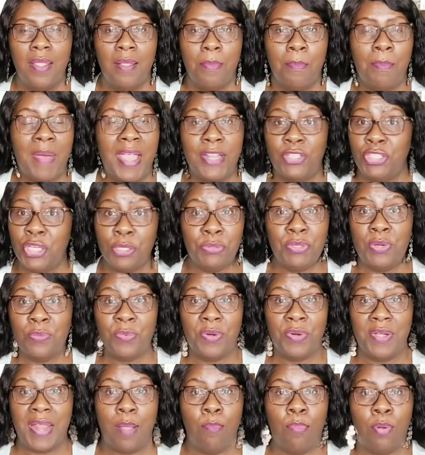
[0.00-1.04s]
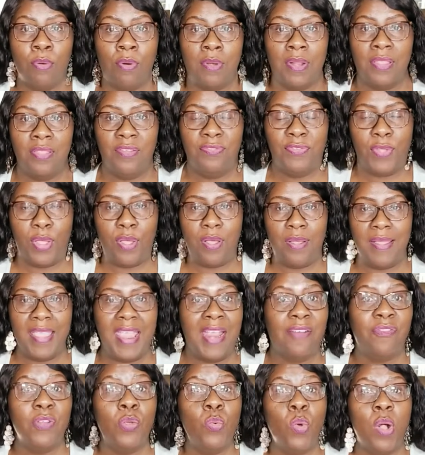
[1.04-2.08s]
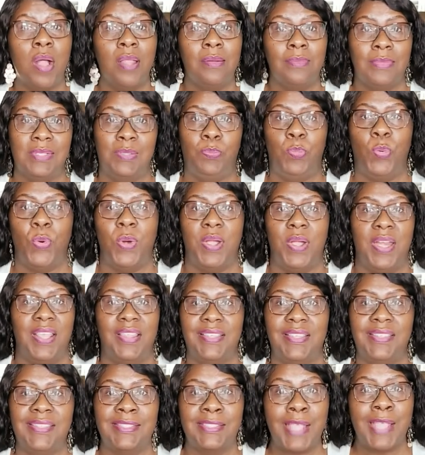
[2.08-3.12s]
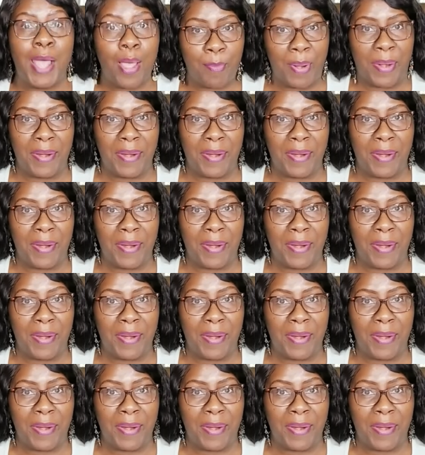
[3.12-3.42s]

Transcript: My children were not born in the fall. Everyone was born in the summer.